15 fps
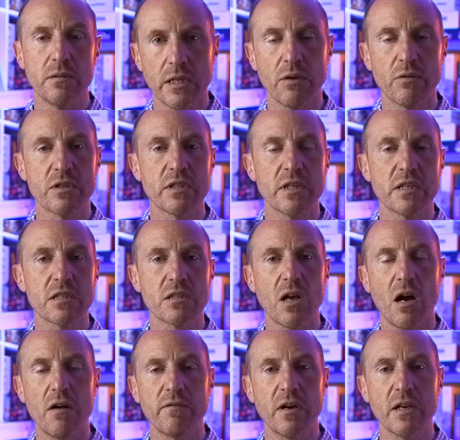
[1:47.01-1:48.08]
There is the
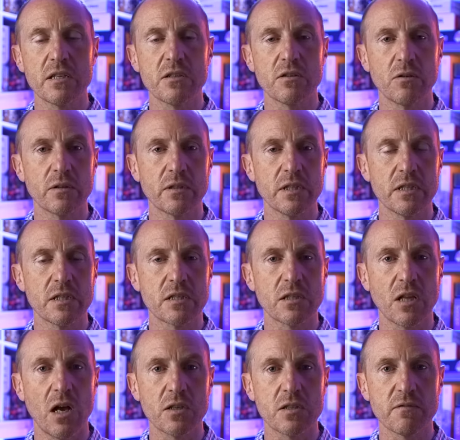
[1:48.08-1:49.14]
start phase, you've got the
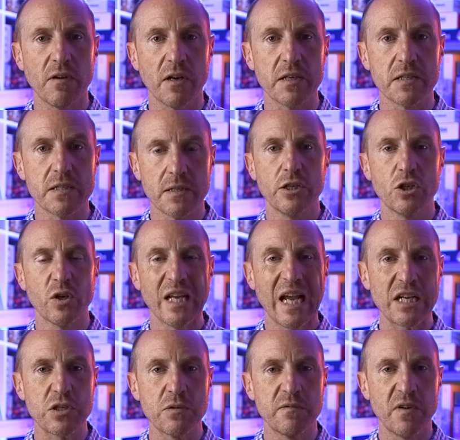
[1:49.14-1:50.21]
stance phase, you've got the
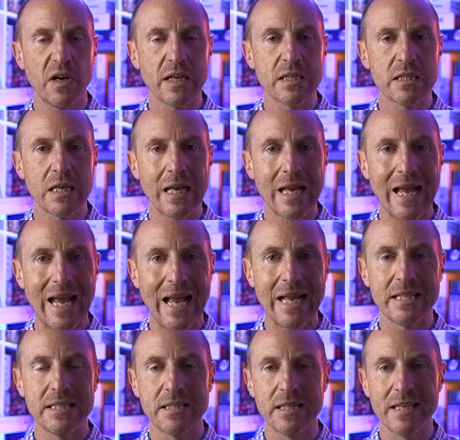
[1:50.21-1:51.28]
action phase,
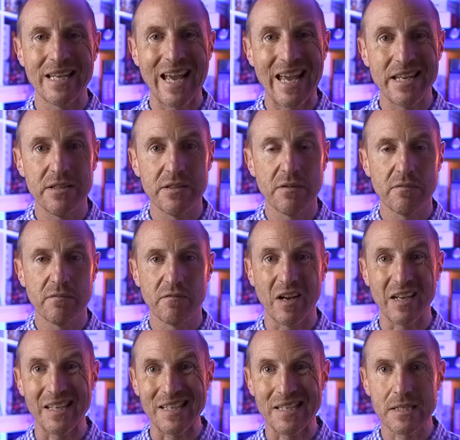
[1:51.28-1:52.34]
and the end
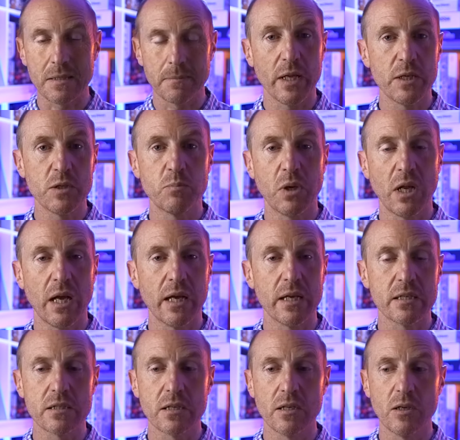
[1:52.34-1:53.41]
phase. Each player
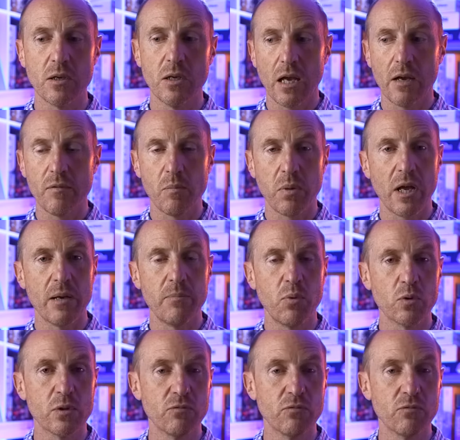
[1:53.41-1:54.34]
is going to have a player board